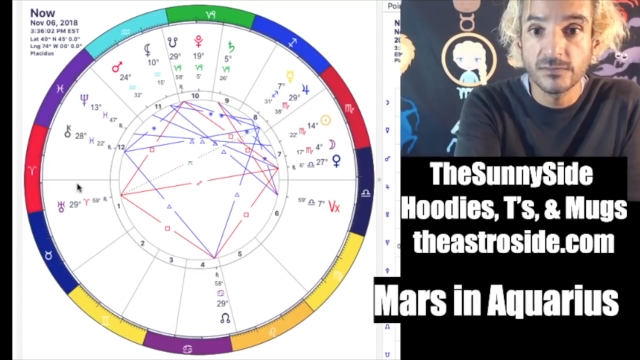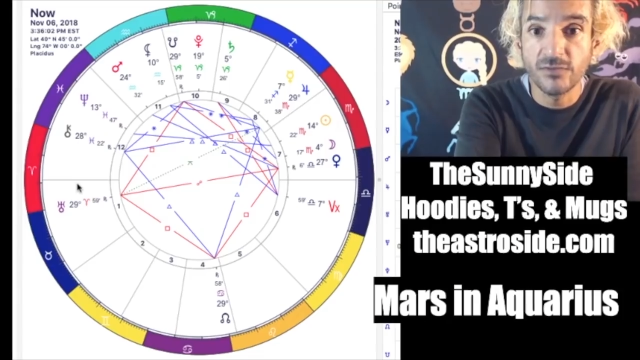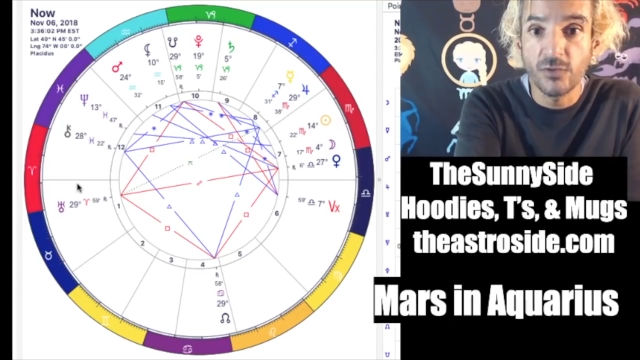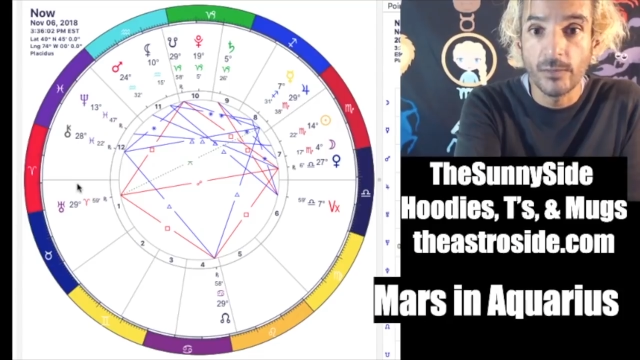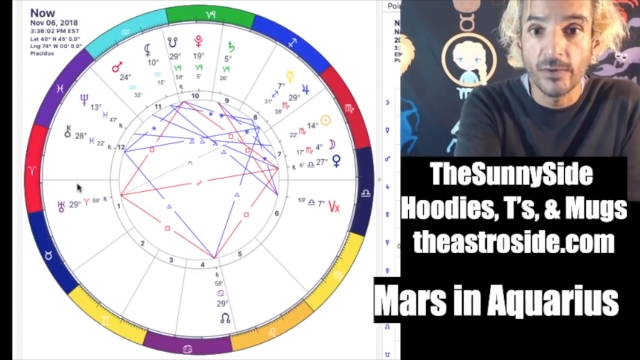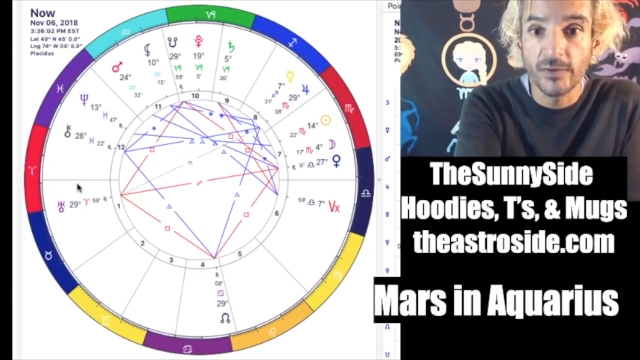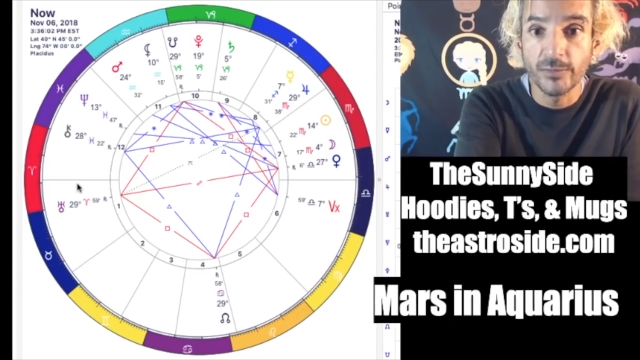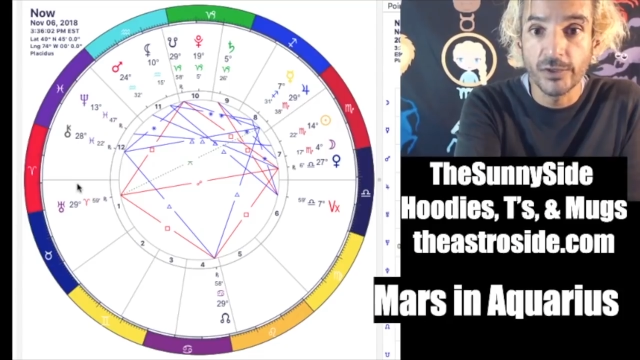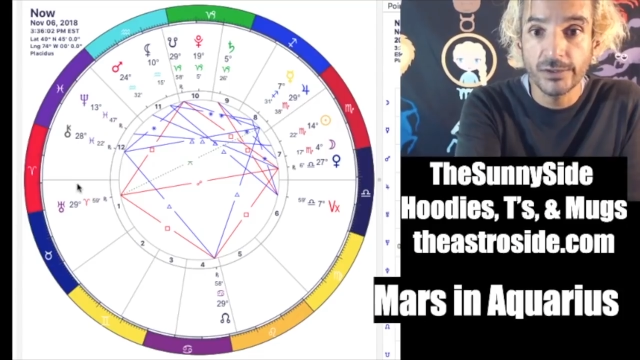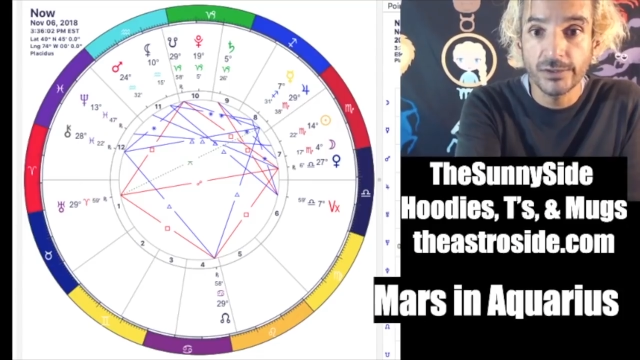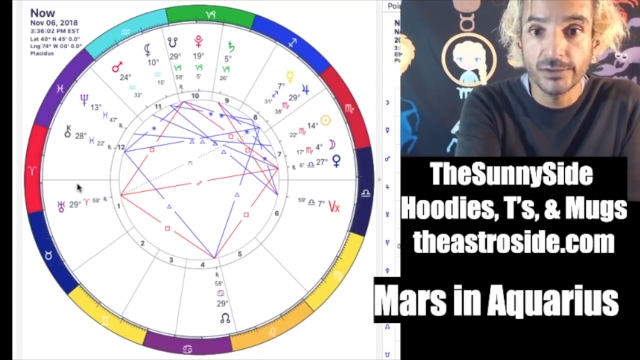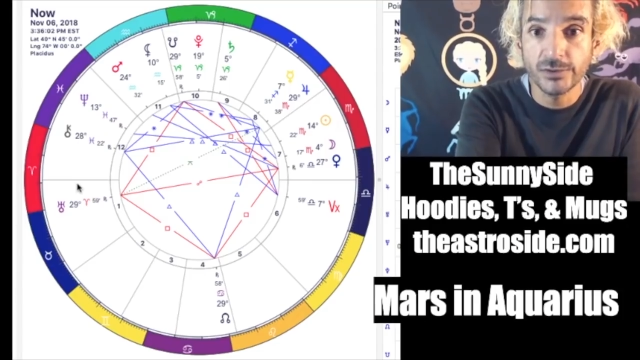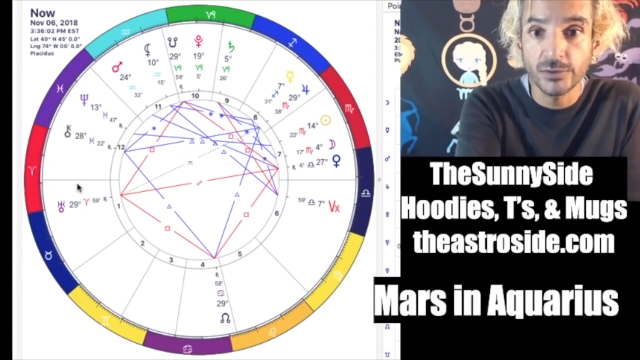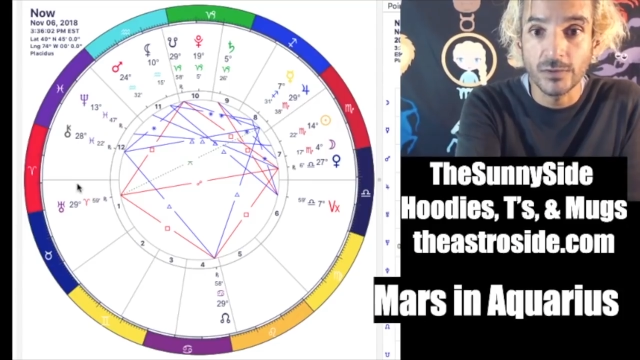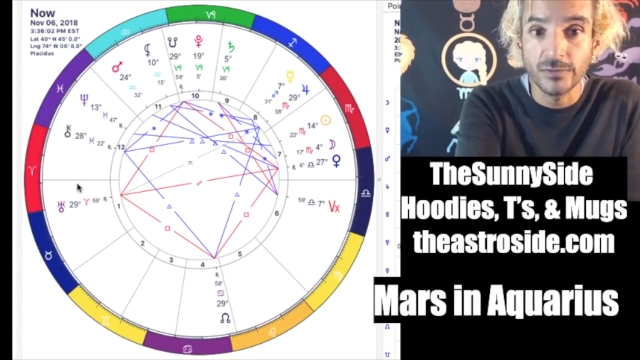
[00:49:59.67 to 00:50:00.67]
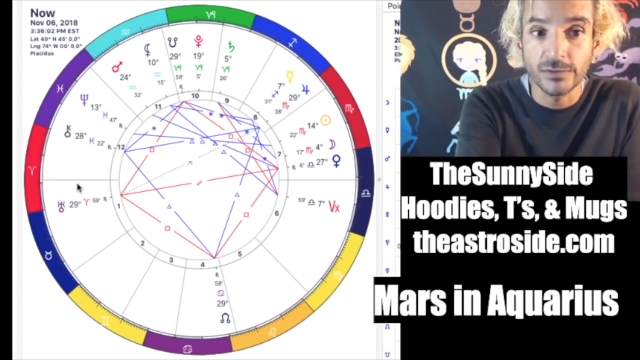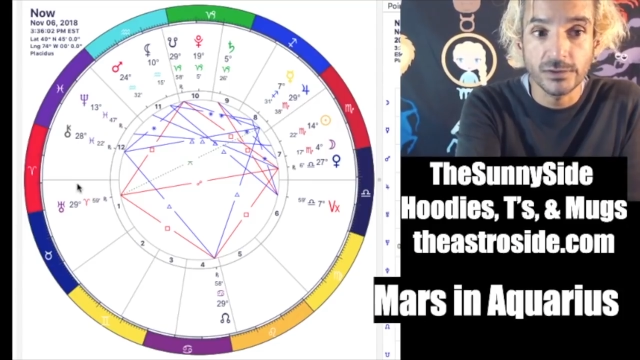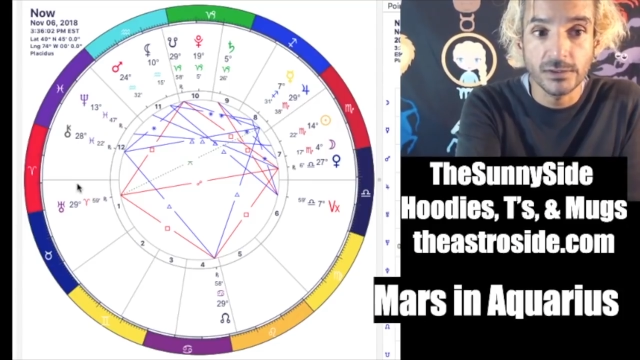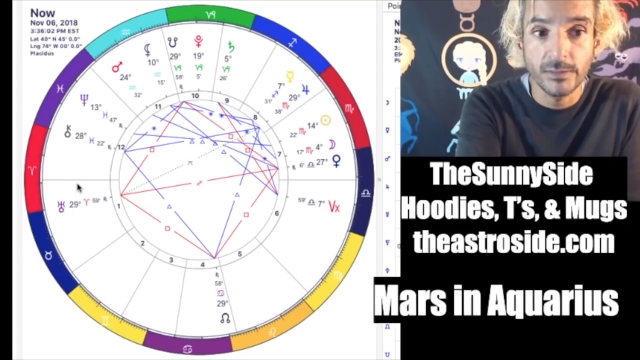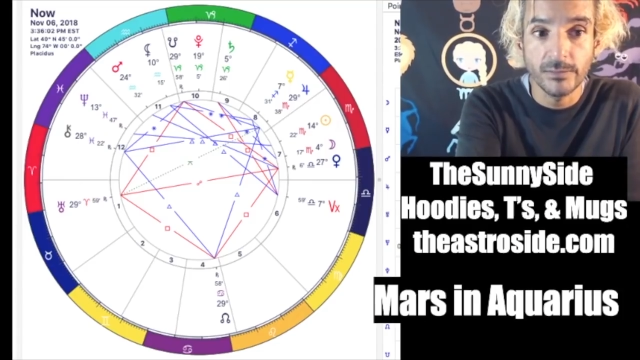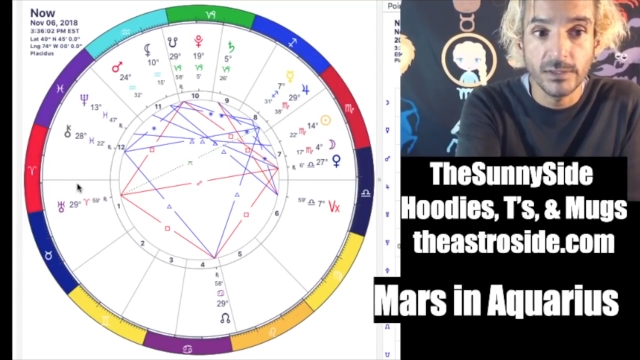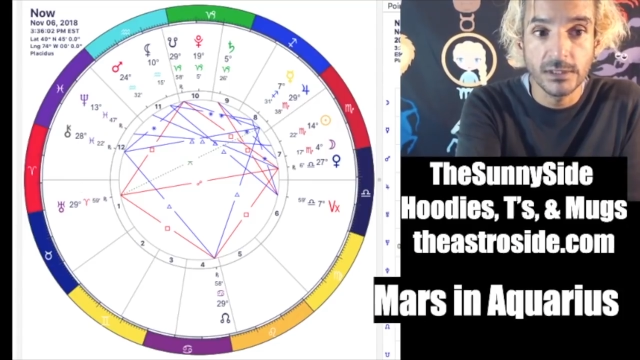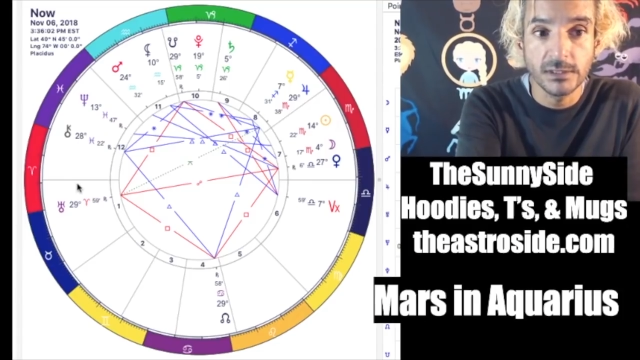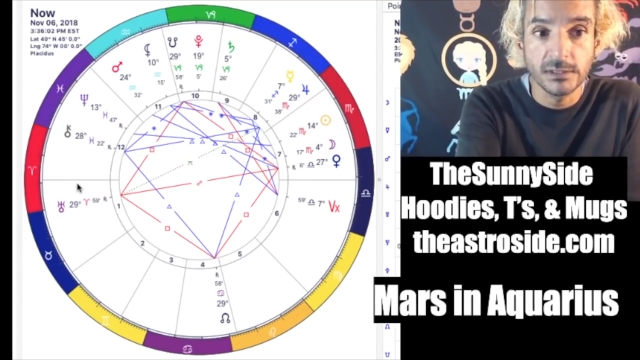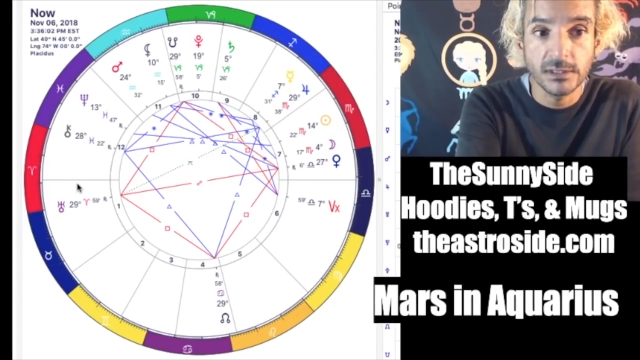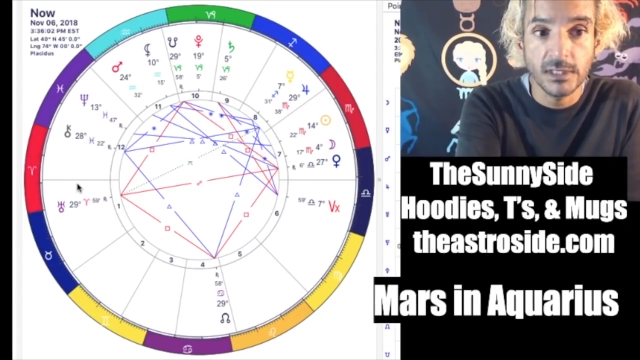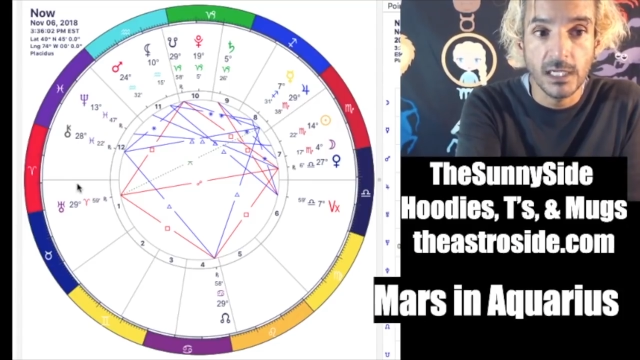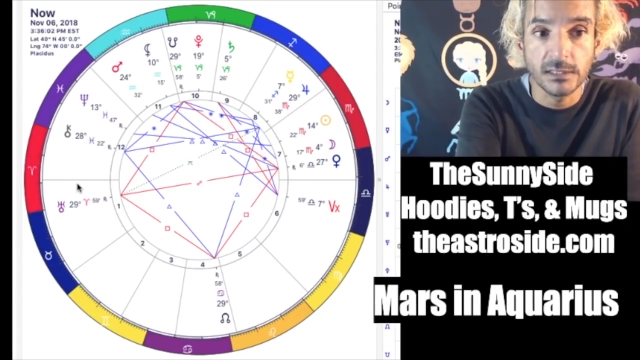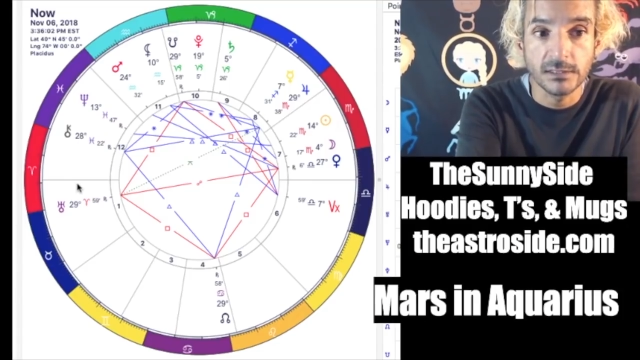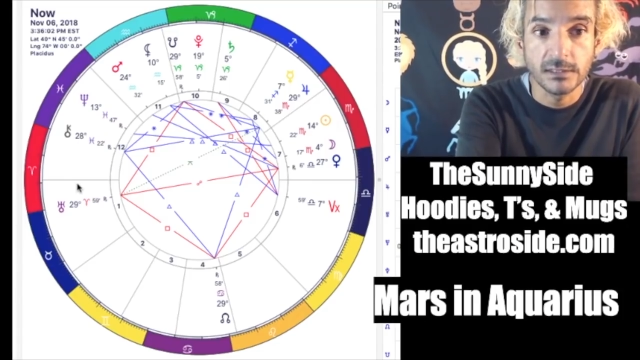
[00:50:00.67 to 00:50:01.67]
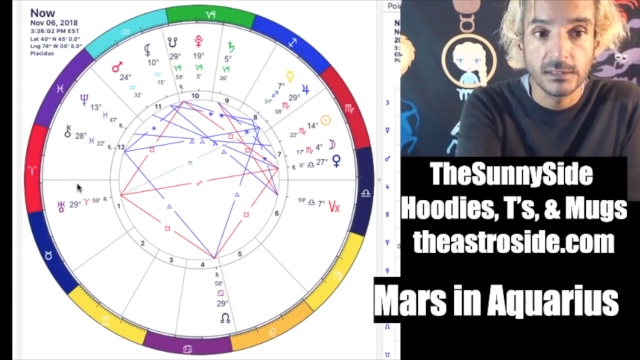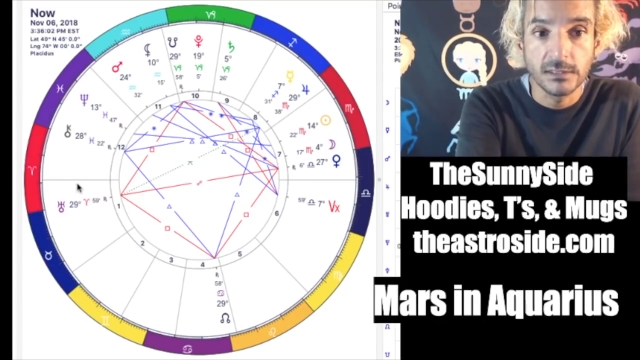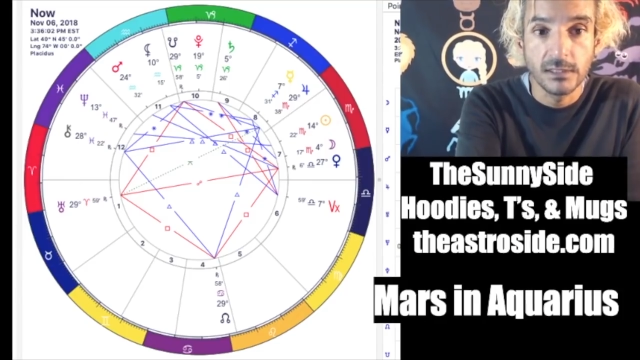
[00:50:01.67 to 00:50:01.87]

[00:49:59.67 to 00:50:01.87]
form of birth control for some of these guys.